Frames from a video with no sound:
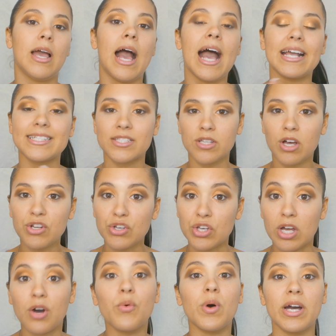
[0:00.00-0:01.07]
I saw
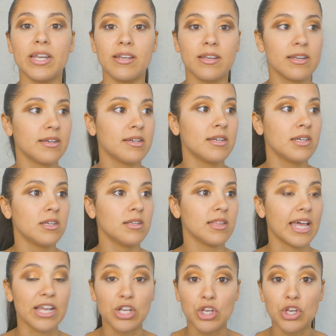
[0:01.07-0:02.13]
no one,
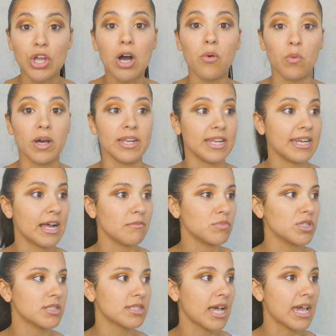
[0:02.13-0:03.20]
like no one, and I'm
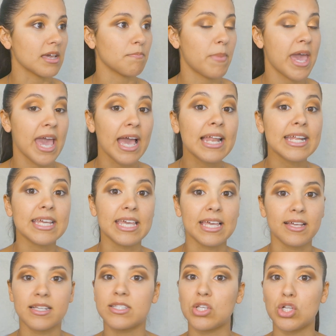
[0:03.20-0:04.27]
just like
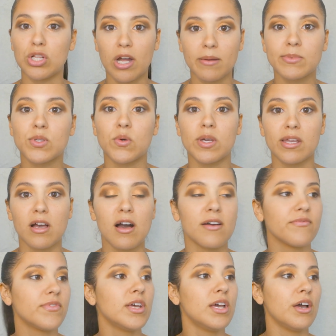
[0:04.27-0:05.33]
panicking because the alarm's going
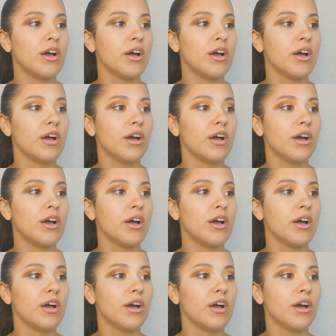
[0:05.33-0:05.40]
off.